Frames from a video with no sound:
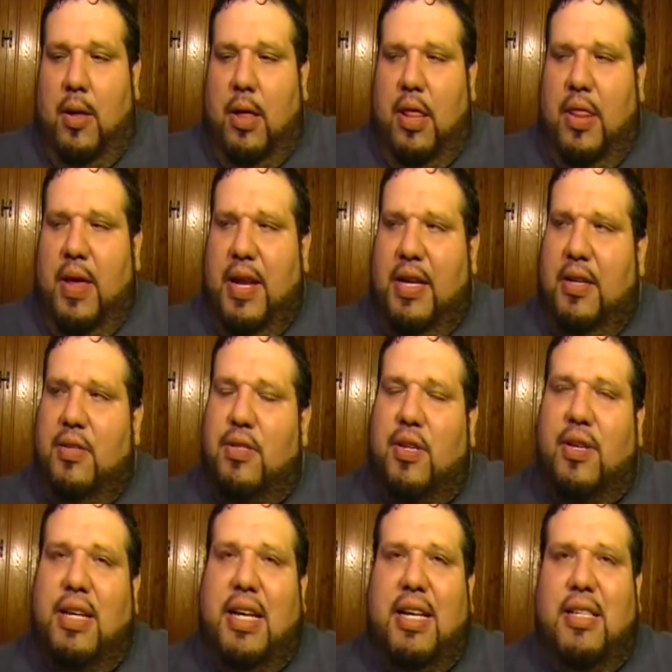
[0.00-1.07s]
Then you
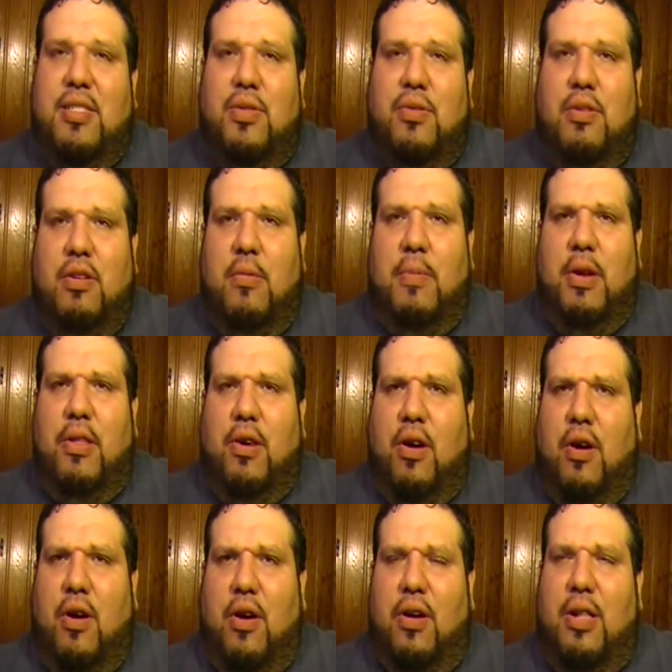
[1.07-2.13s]
start getting into a little bit of the
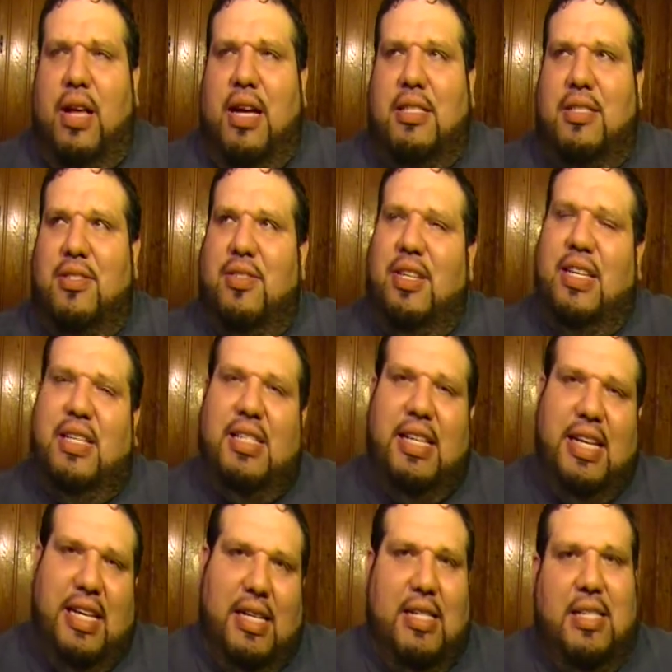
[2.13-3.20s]
harder classes. You get into
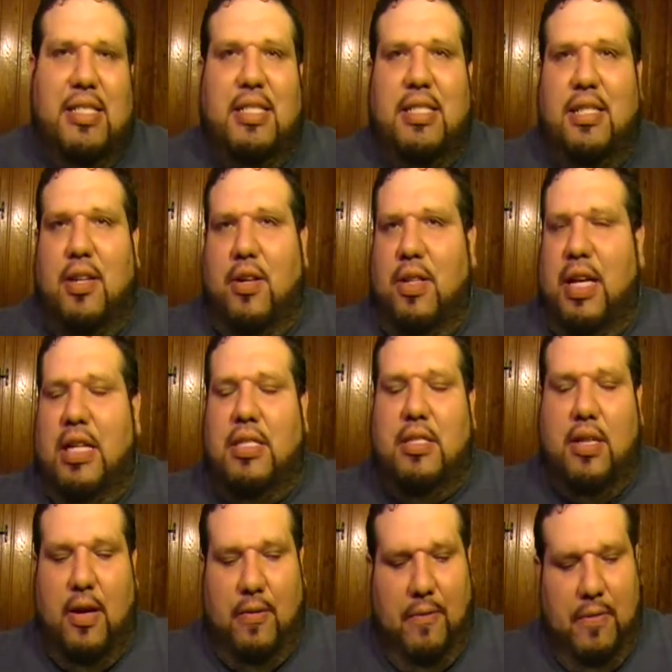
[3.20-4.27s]
English and all that
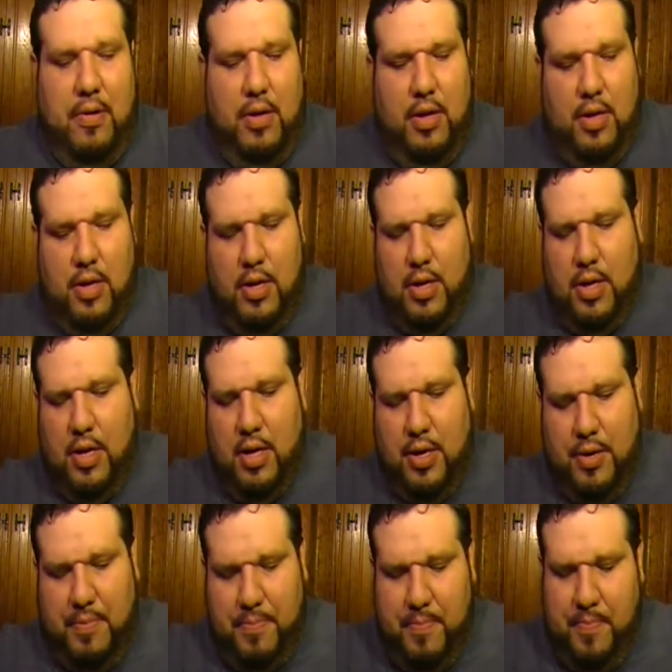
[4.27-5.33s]
stuff.
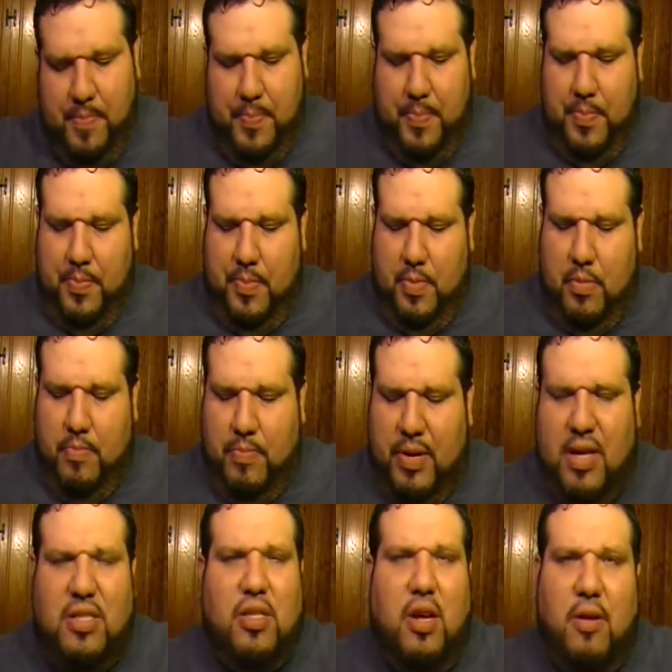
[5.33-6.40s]
But
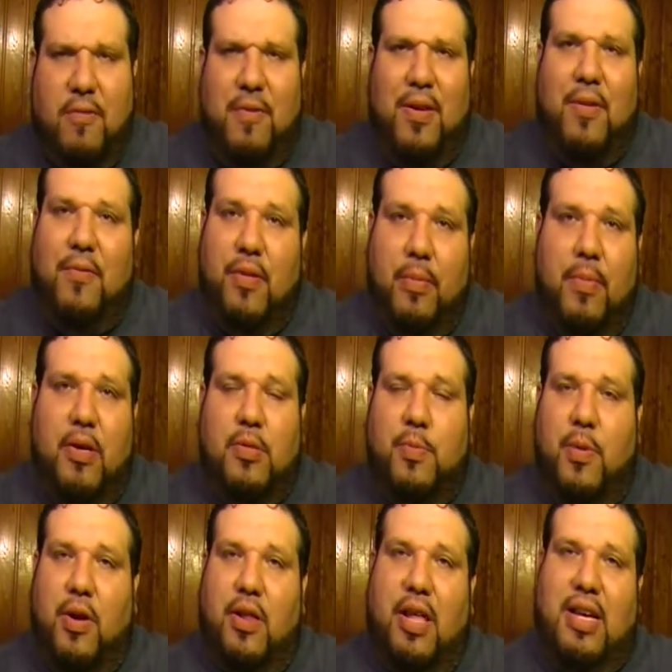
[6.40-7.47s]
it's all fun for the most
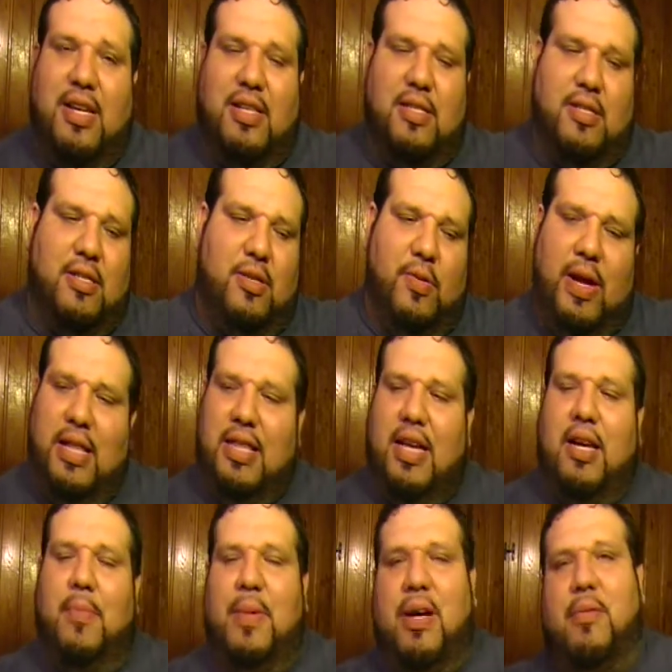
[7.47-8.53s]
part. The great
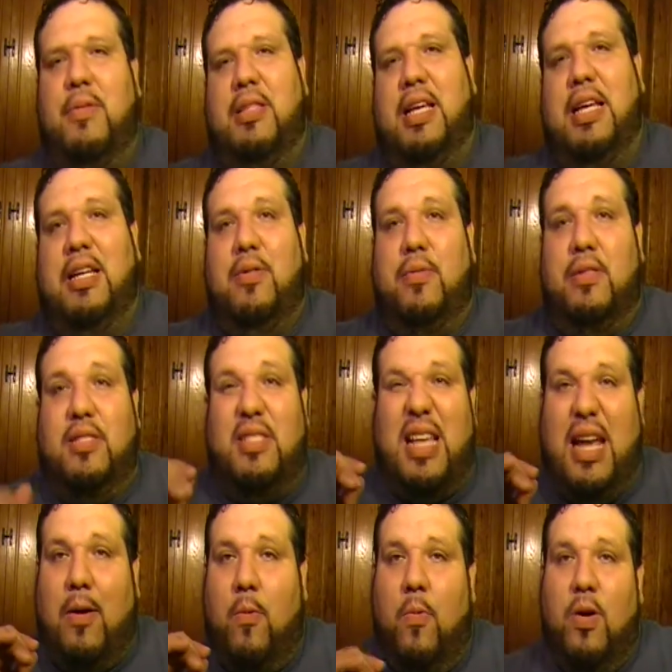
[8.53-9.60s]
thing about what they do is
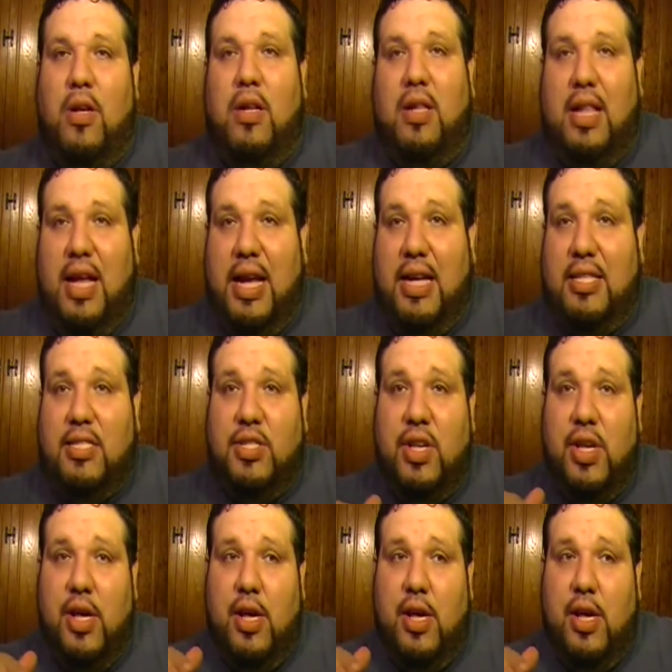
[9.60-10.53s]
one class